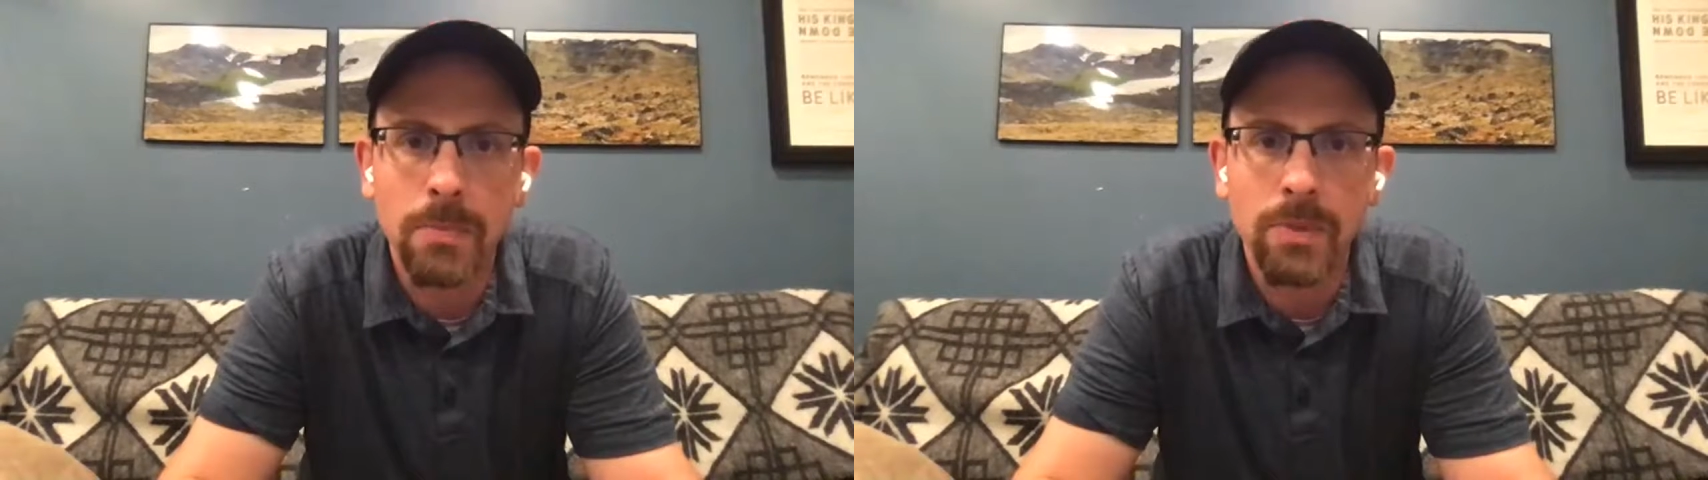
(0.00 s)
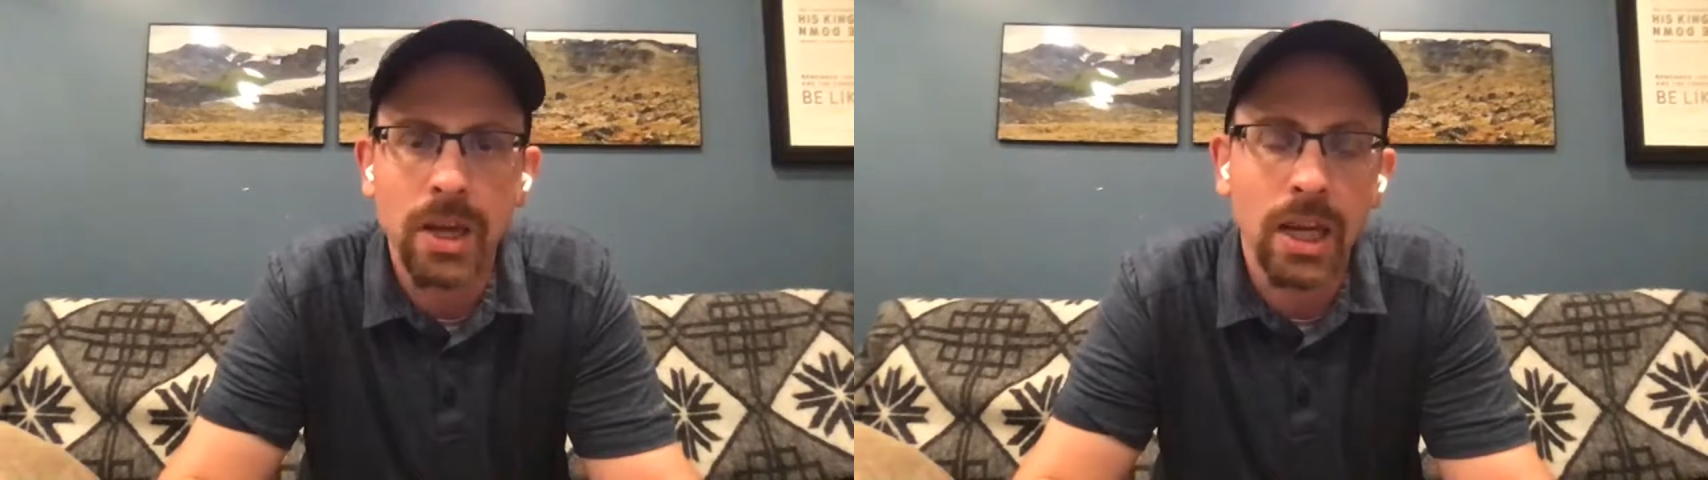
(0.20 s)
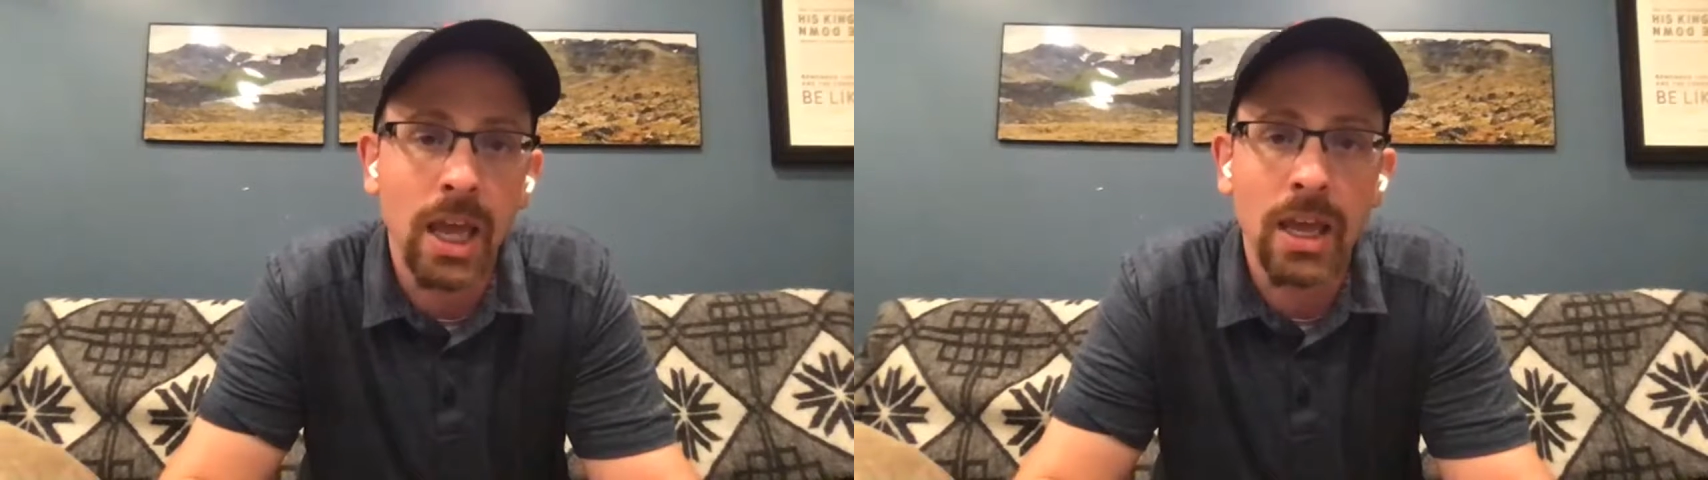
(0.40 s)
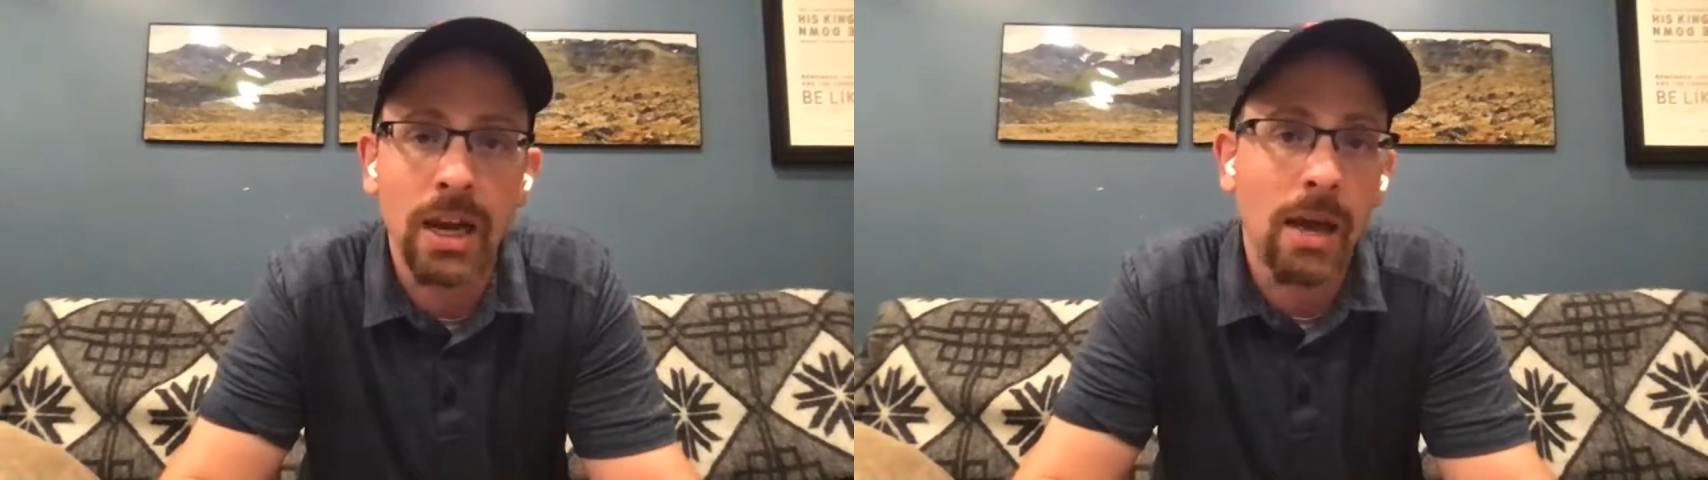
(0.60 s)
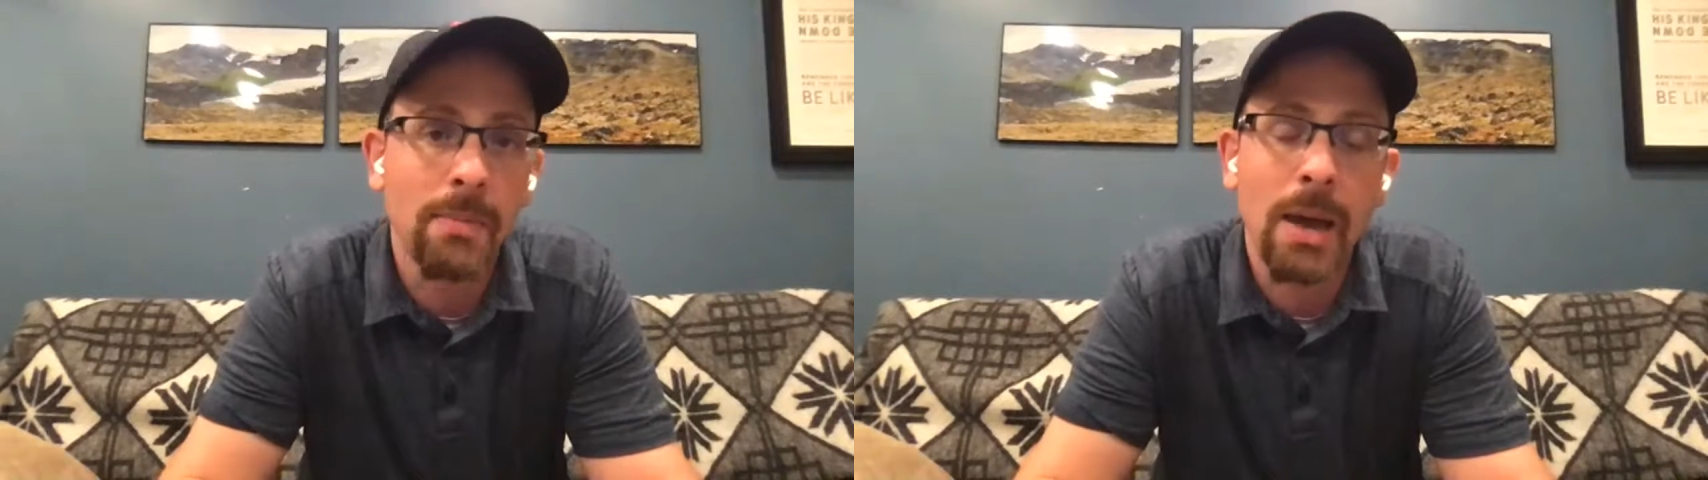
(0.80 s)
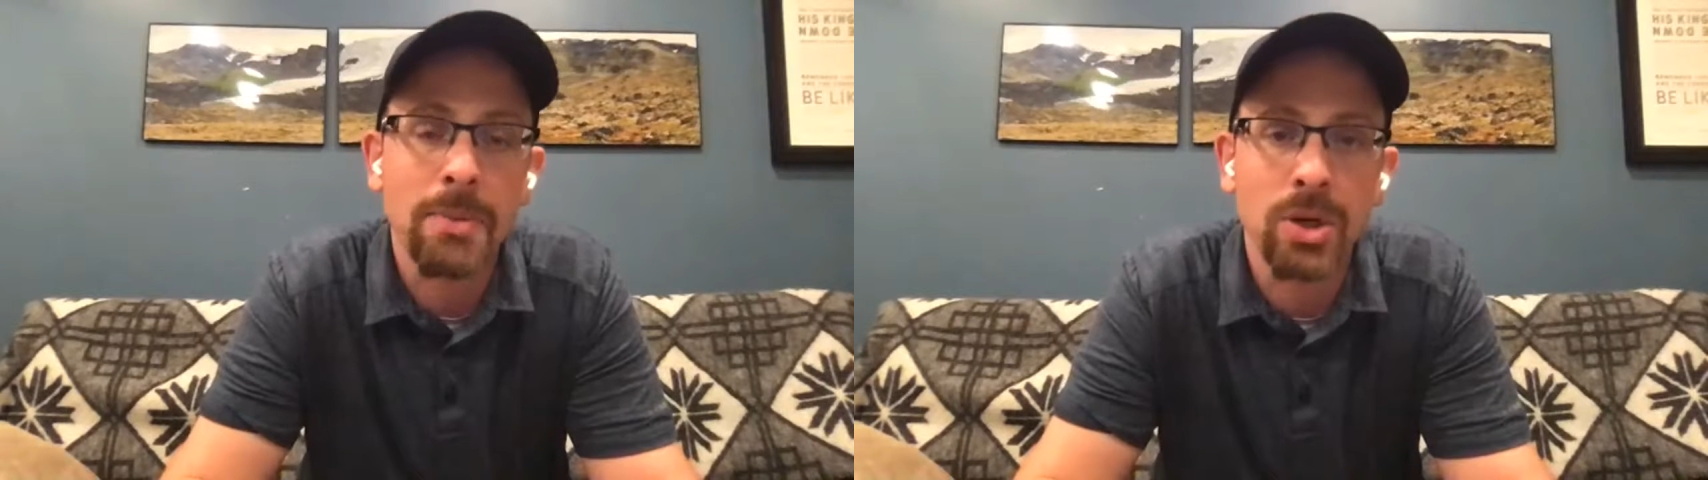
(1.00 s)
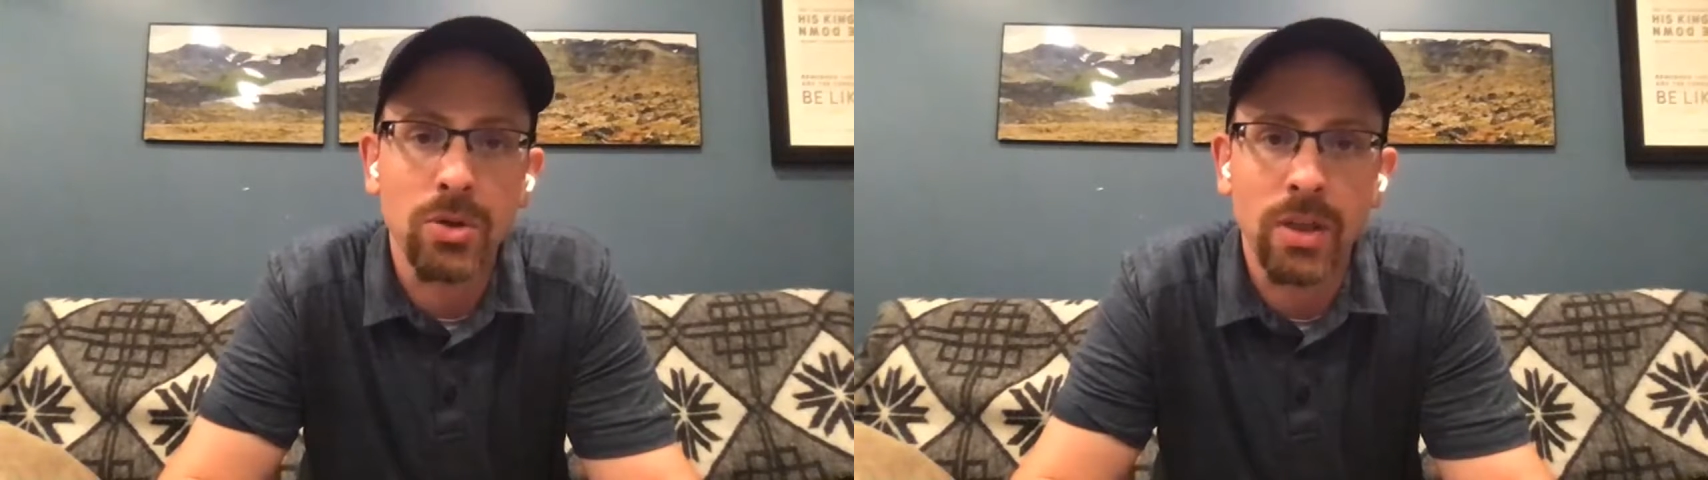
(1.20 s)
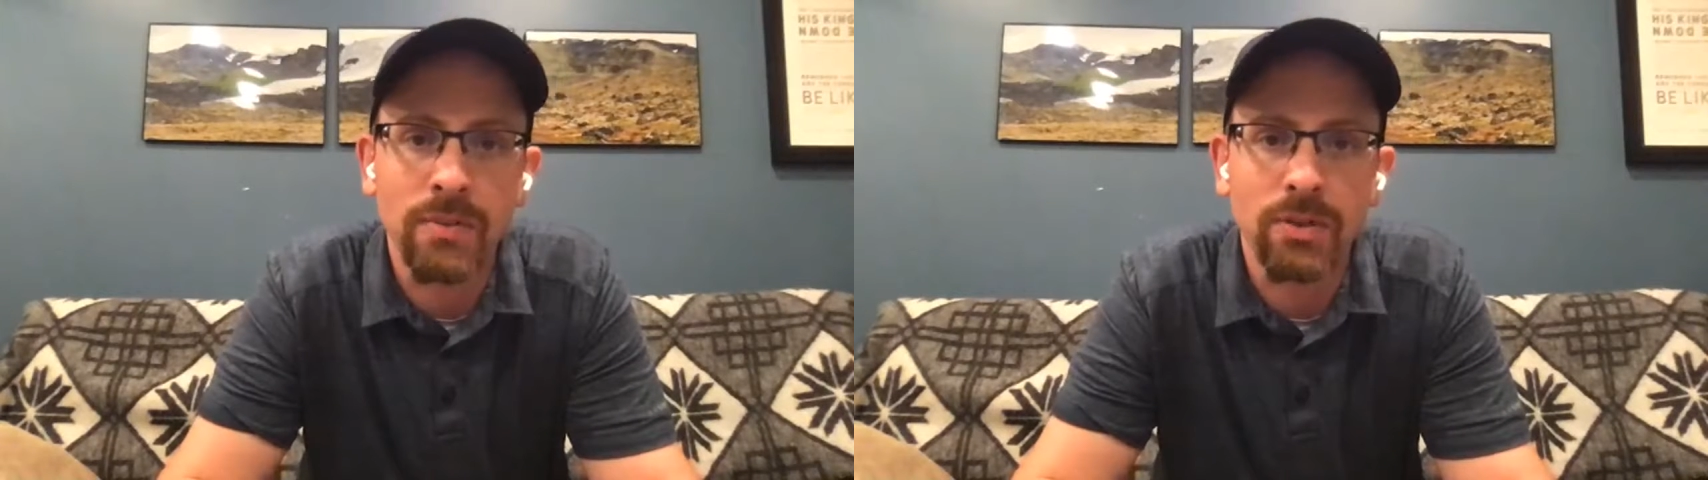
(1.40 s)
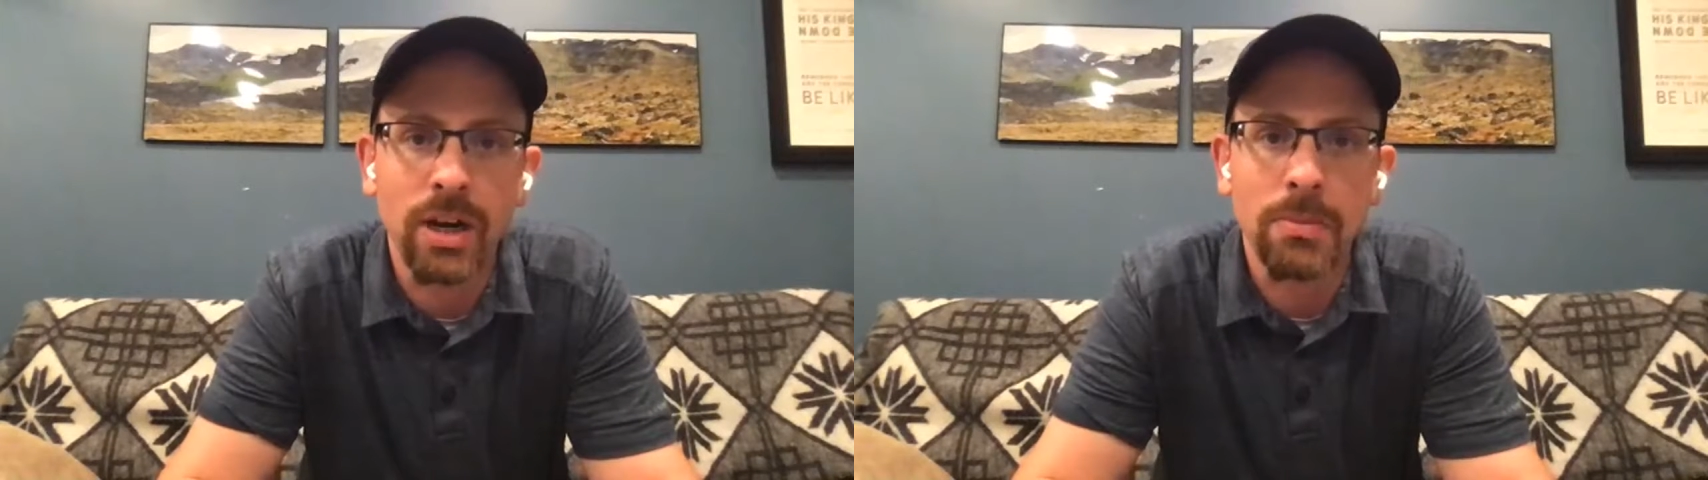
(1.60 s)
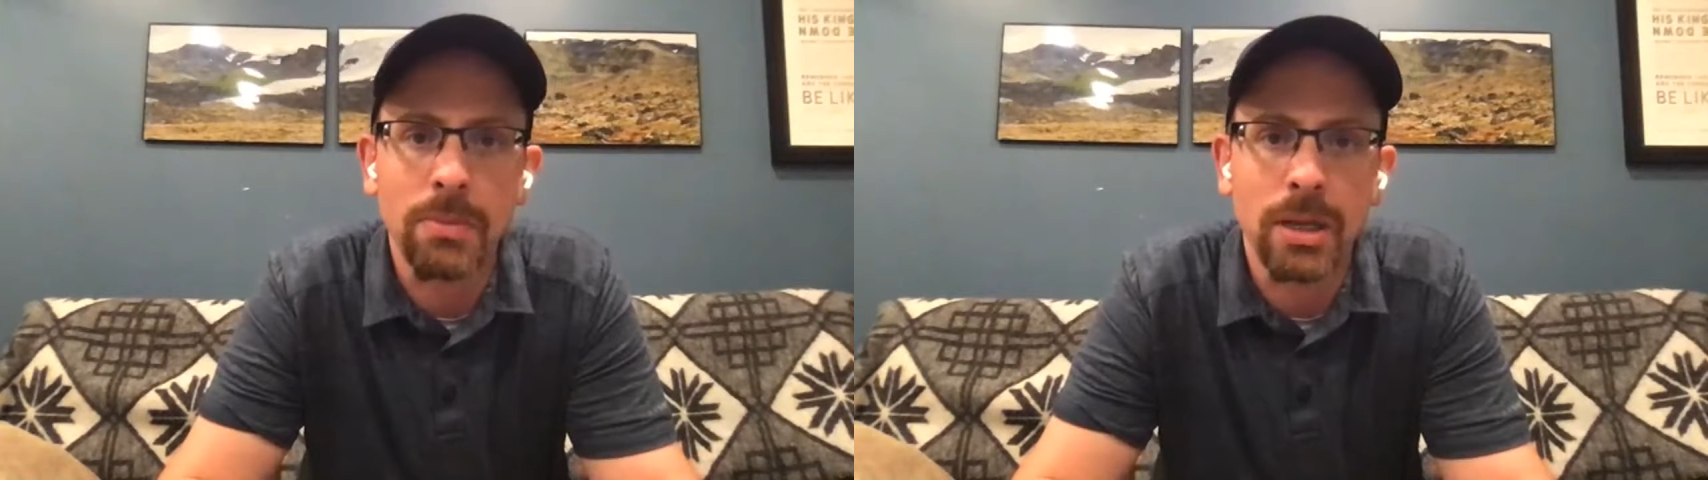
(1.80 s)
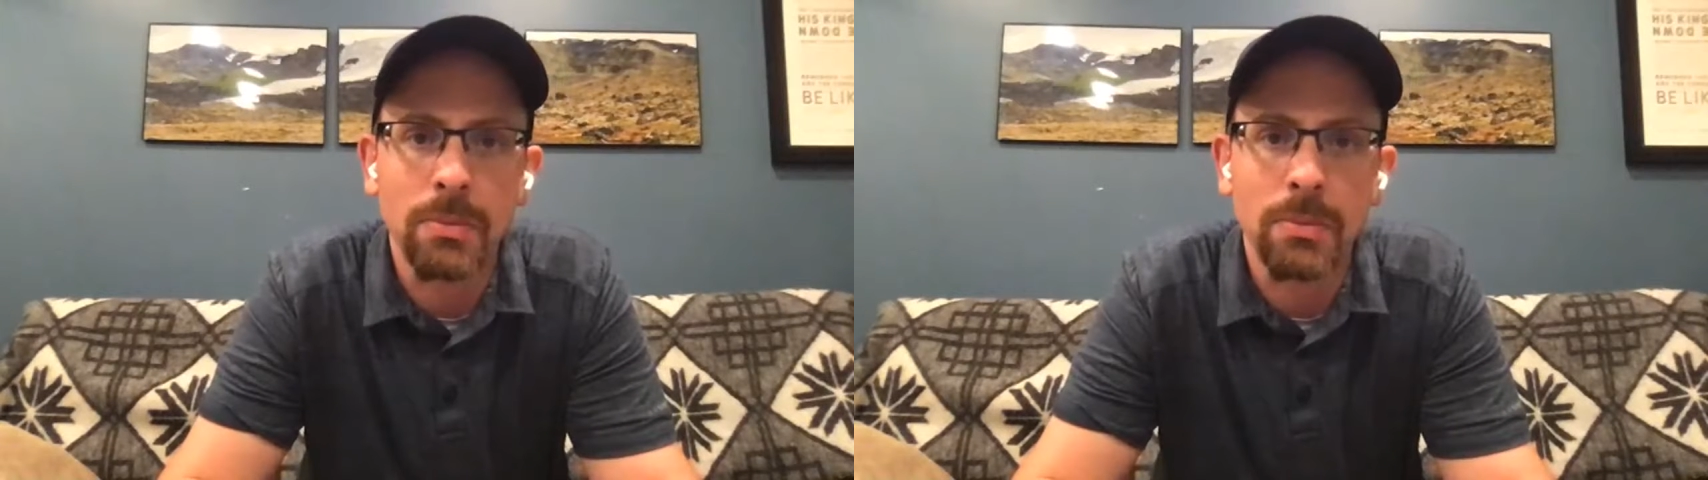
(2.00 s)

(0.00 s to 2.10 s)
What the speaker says: And again, I'm happy to do that for anybody.